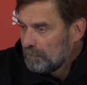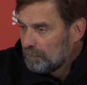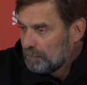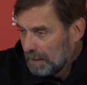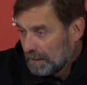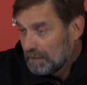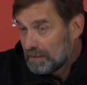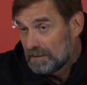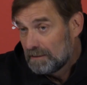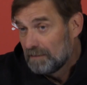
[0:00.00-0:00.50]

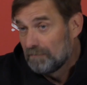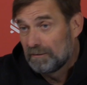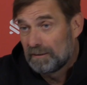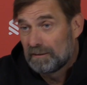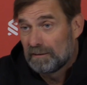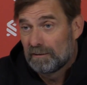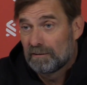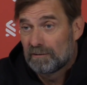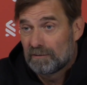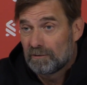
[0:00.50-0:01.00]
but it's
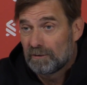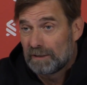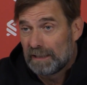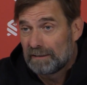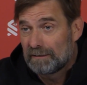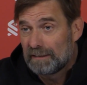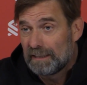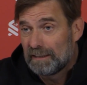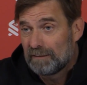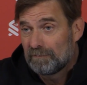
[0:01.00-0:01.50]
difficult to
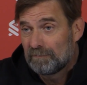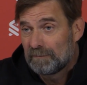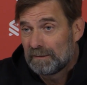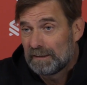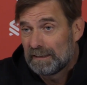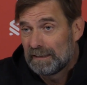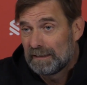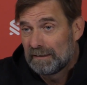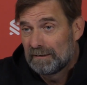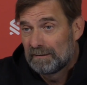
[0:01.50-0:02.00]
get there.
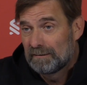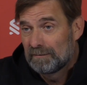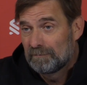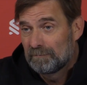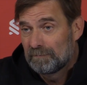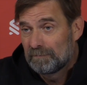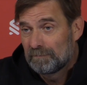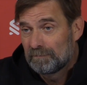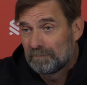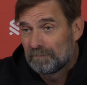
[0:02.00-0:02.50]
And
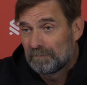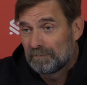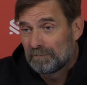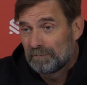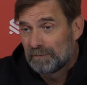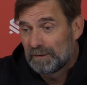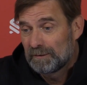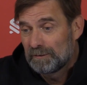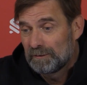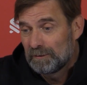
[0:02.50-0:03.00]

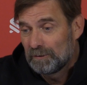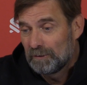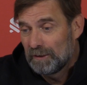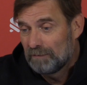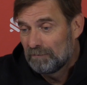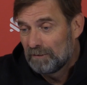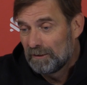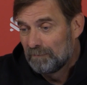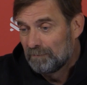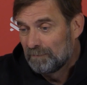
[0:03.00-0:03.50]

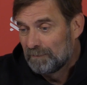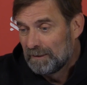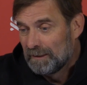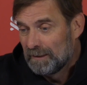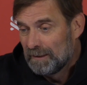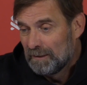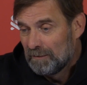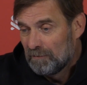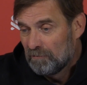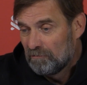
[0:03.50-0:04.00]
whoever
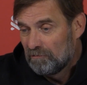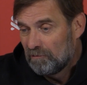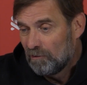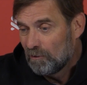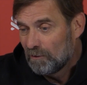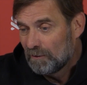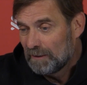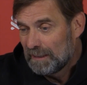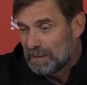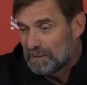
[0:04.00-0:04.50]

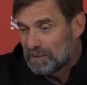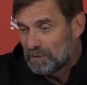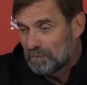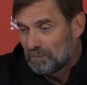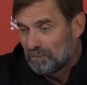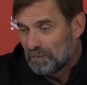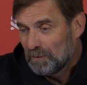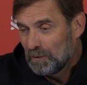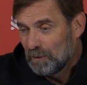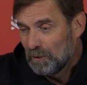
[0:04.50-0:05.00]
followed us
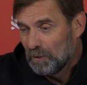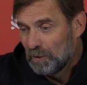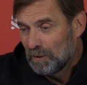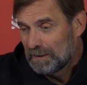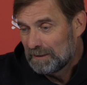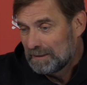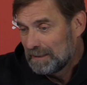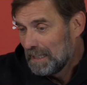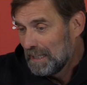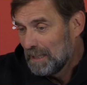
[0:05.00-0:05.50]
all
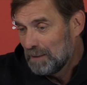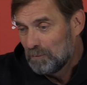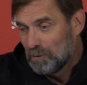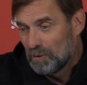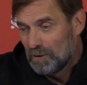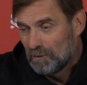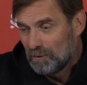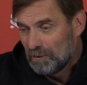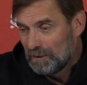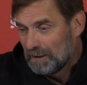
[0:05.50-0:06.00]
the time
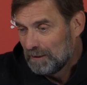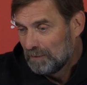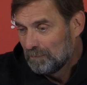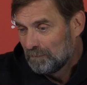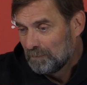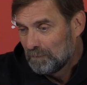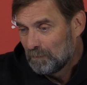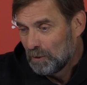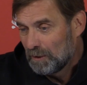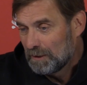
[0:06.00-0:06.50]
or only
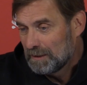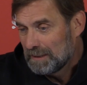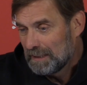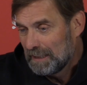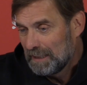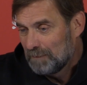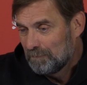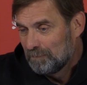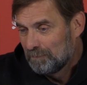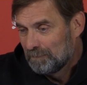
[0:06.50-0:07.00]
one
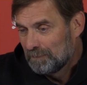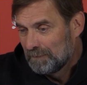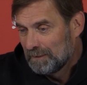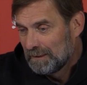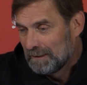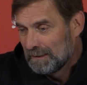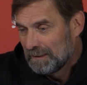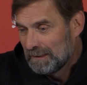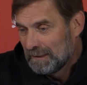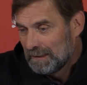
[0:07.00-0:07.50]
time,
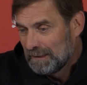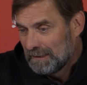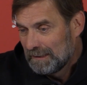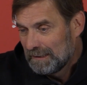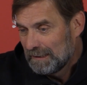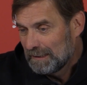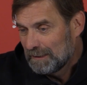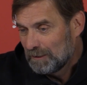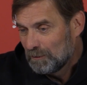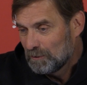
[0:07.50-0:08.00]

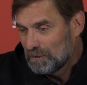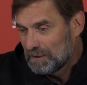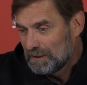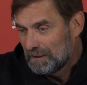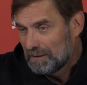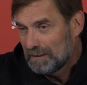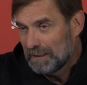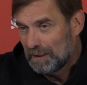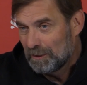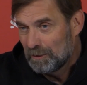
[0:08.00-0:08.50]
I can only say
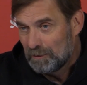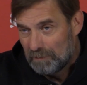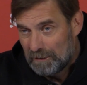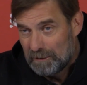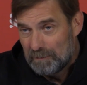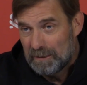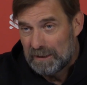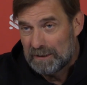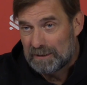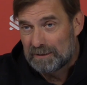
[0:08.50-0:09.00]
thank you
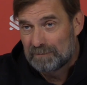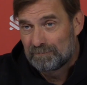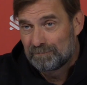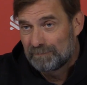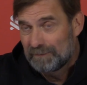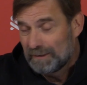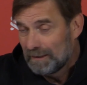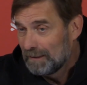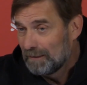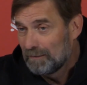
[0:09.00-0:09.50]
very much.
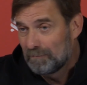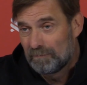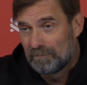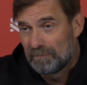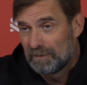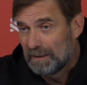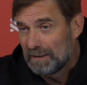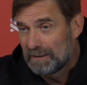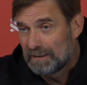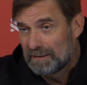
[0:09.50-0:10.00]

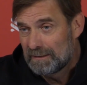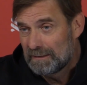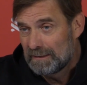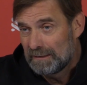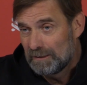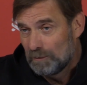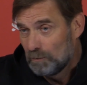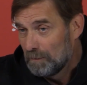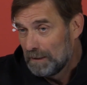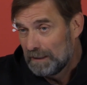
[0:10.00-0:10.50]
It's
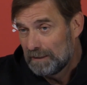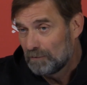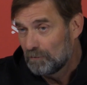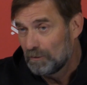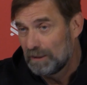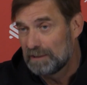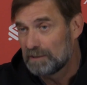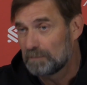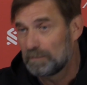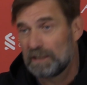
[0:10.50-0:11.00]
you made it
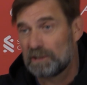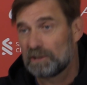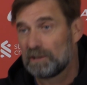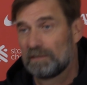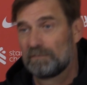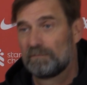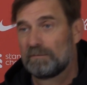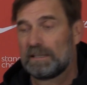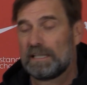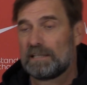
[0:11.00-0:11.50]
really special.
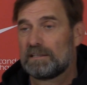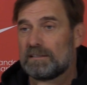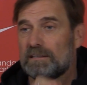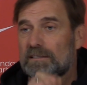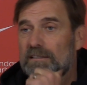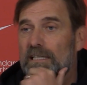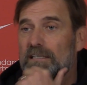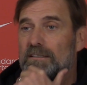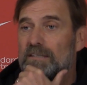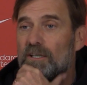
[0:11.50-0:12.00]

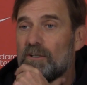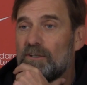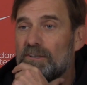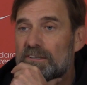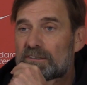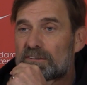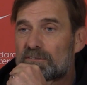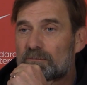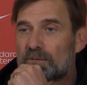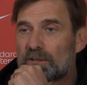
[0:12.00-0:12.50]
That's how it
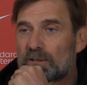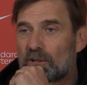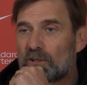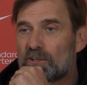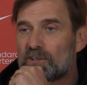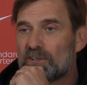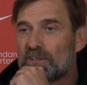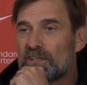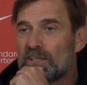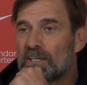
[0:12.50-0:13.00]
is,
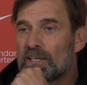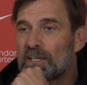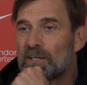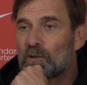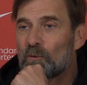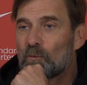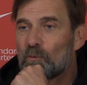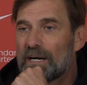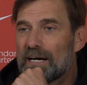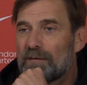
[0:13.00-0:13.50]
because
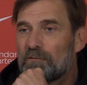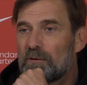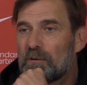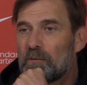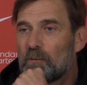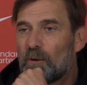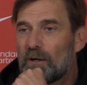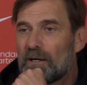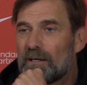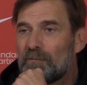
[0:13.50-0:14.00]
wherever we
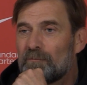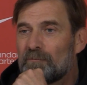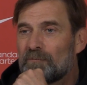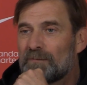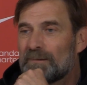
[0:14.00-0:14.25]
were,